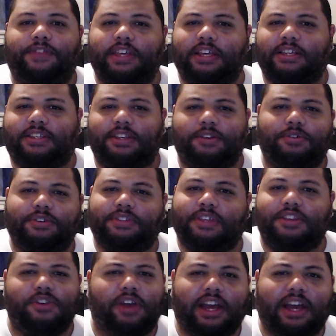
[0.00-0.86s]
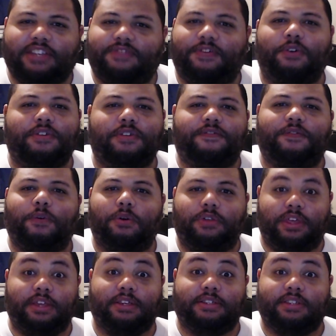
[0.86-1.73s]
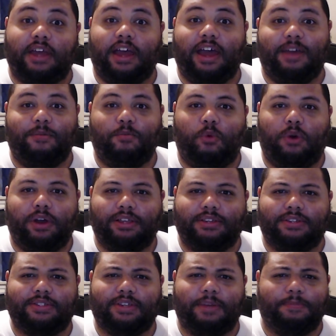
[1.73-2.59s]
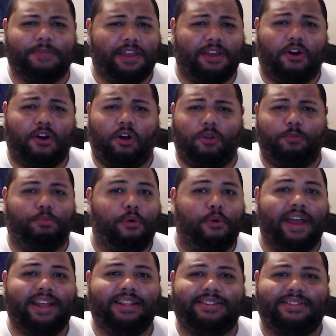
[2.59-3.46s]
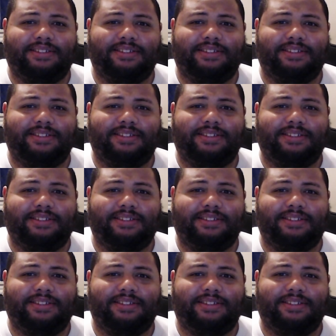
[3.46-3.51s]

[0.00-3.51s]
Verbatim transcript: The series that you guys voted for this time was something called Brett